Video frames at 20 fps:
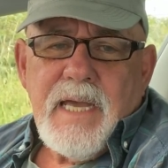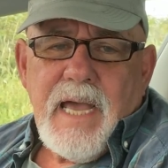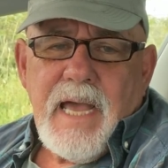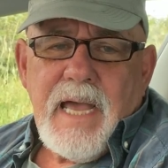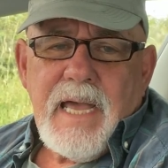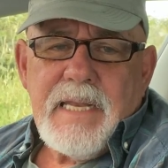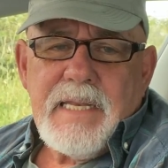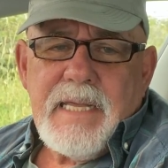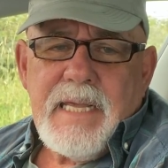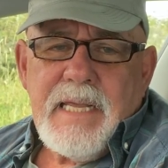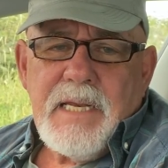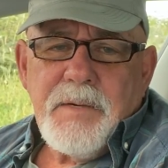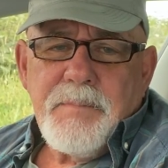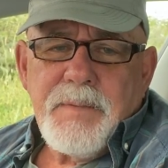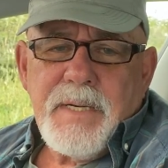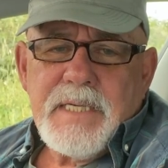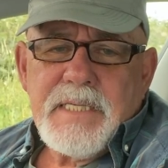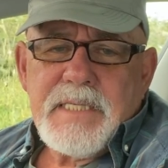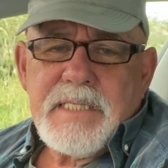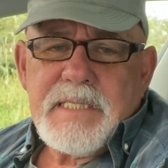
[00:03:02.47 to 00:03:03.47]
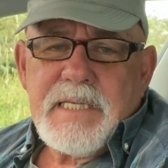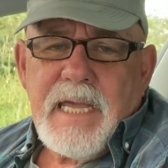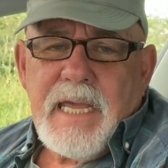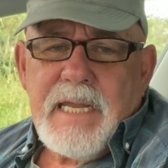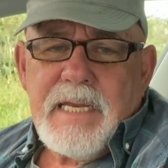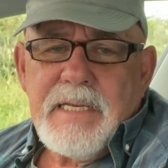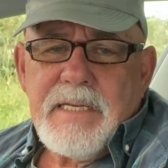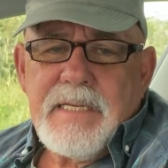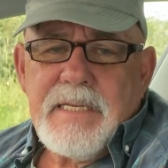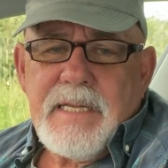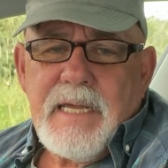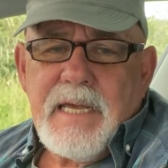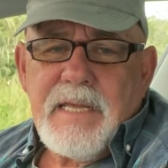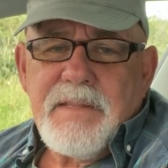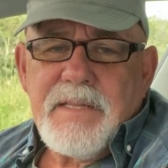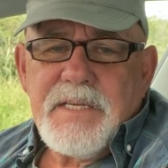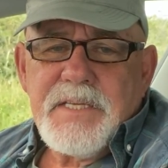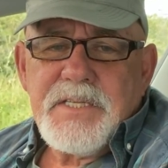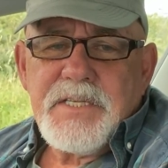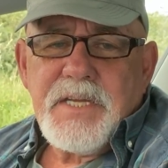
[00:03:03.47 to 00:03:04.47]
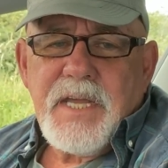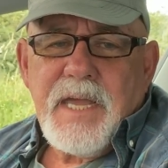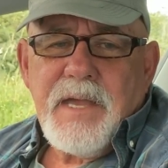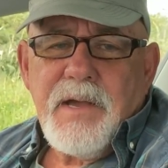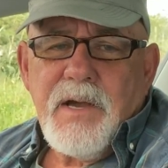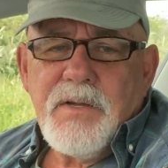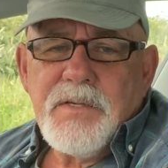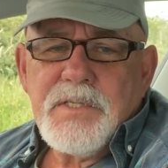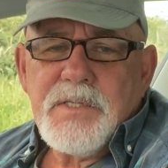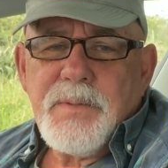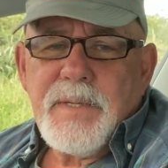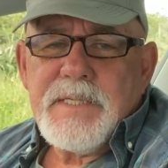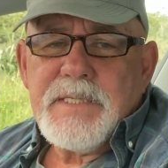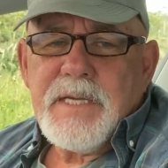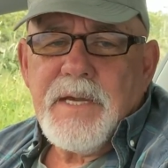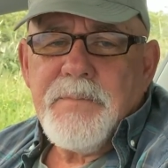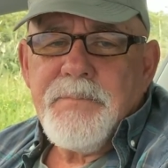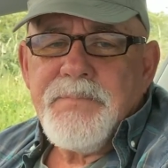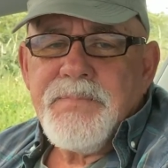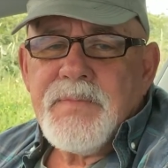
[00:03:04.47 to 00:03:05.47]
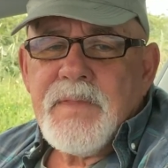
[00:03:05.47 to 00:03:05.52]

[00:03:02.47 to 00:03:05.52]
And Elon Musk said this year on Twitter,